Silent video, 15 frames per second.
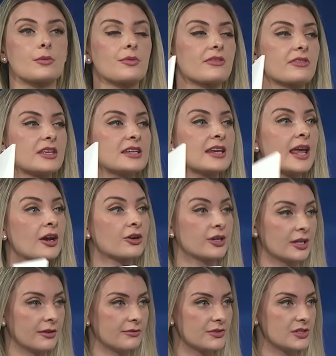some of the
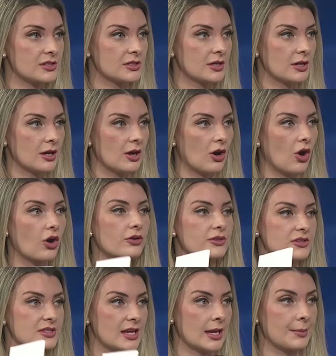narratives are
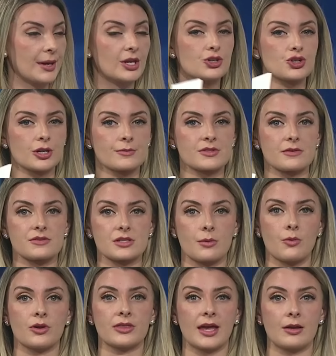the same in terms of
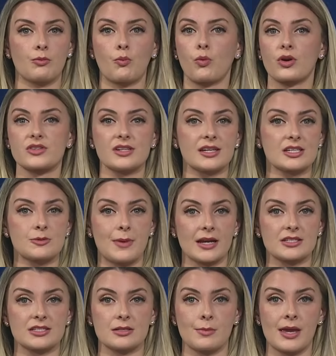someone that wasn't
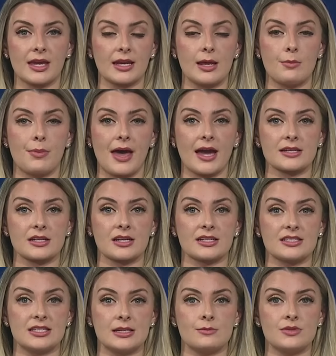expected to make an impact
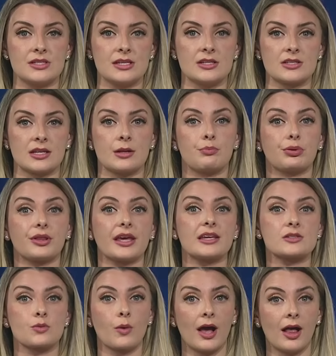on a team season,
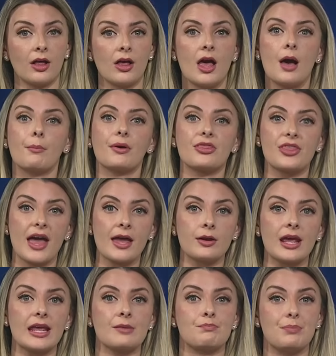plays well, but
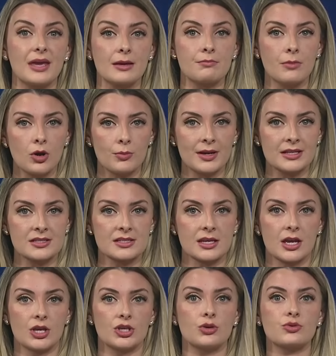then in big
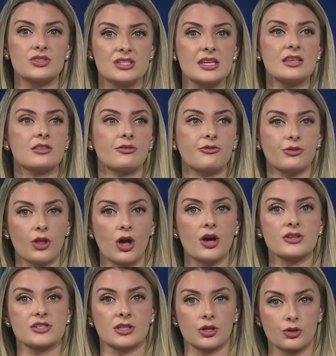moments, you see the
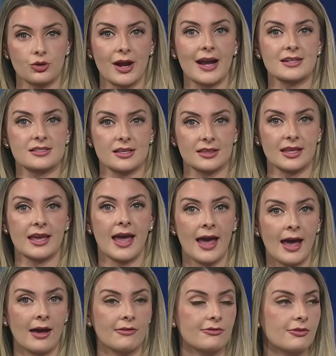flaws and the cracks that they
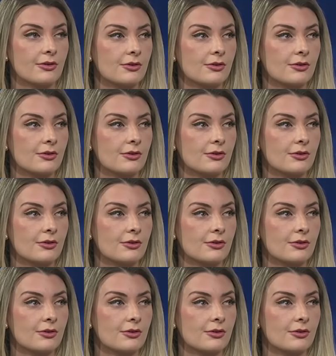have.